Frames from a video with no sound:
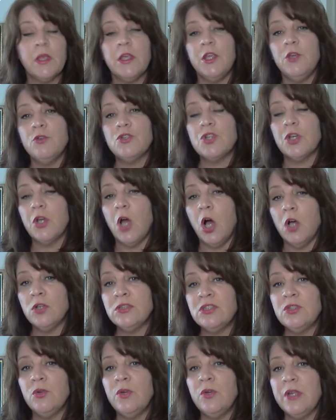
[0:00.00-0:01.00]
You should
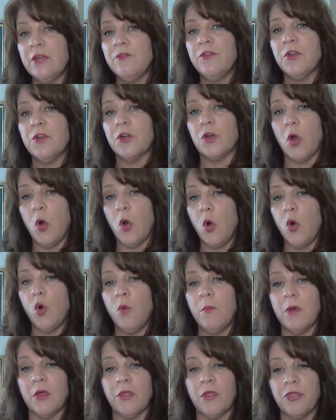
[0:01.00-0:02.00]
also give your
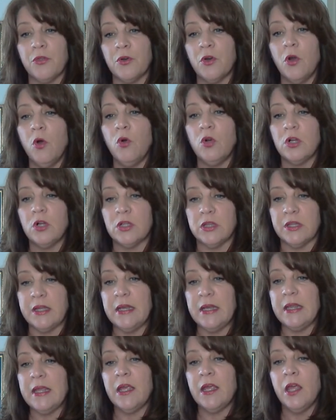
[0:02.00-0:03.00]
home a thorough
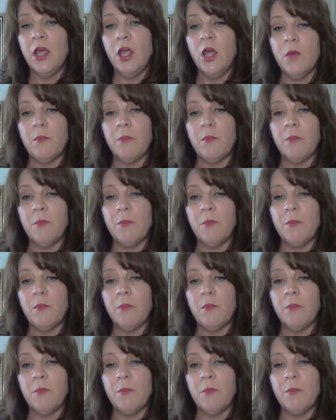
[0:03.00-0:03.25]
cleaning